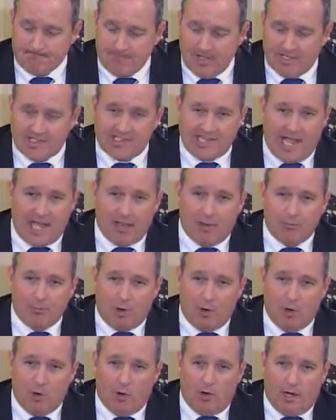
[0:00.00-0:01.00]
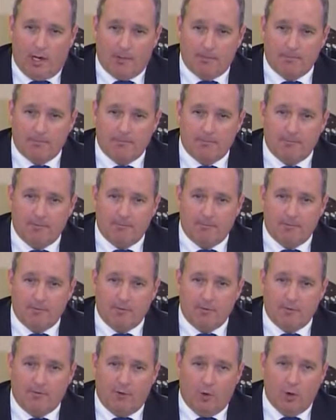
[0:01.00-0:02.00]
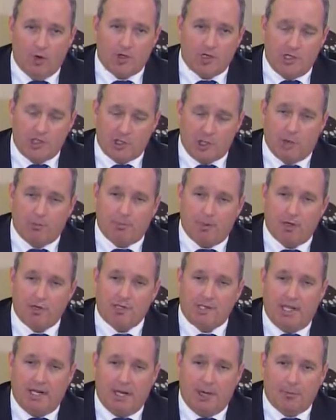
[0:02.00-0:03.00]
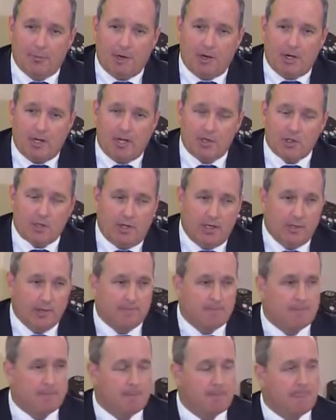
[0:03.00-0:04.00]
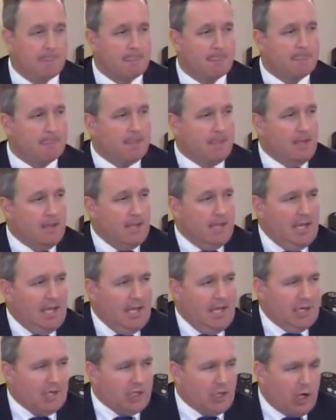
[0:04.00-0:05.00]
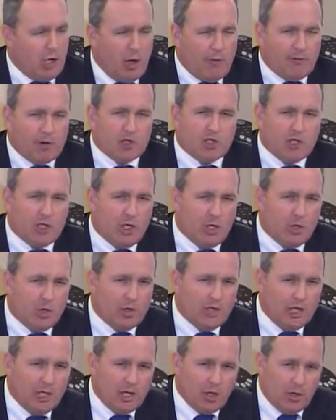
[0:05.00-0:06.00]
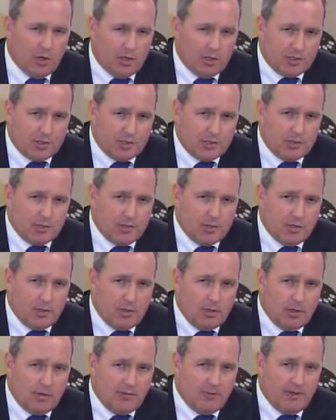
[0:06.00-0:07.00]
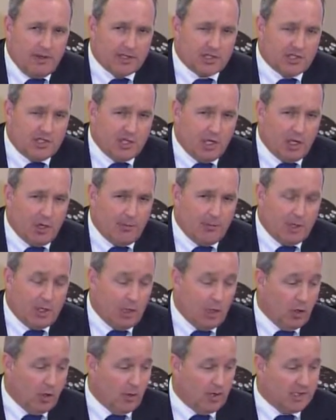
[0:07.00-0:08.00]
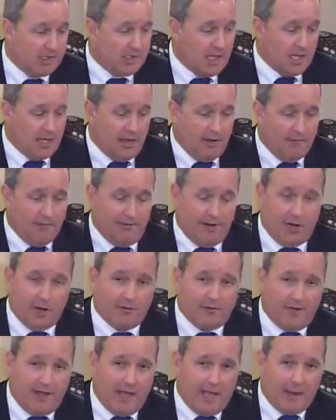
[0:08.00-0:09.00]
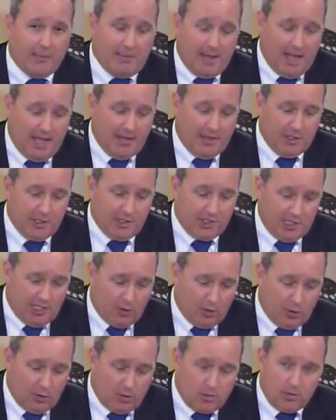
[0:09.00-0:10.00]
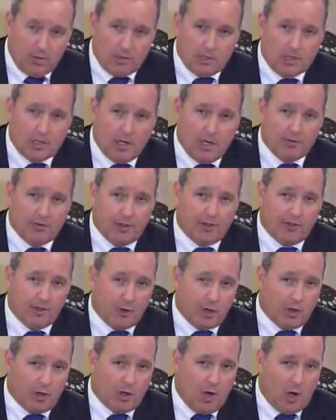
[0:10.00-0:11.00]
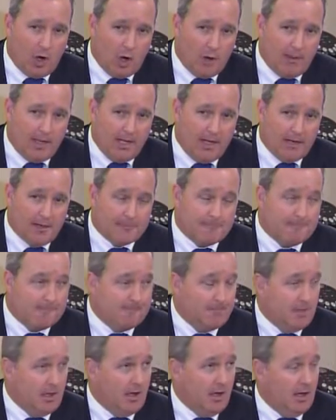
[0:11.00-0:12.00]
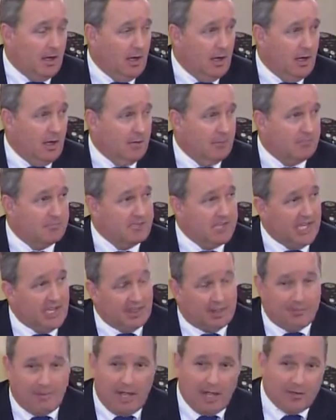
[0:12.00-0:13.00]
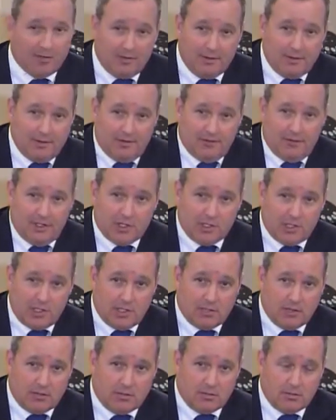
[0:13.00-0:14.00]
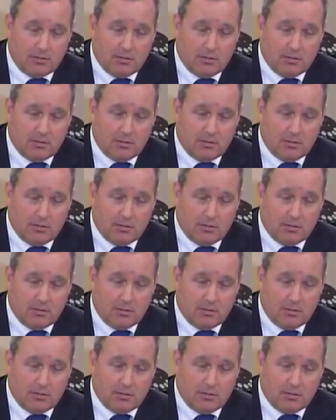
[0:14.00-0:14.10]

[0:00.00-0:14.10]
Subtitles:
asylum program for interpreters that helped our country. It took over 2 years for this gentleman, who was verified by the general of the 3rd Army, 10th Mountain Division,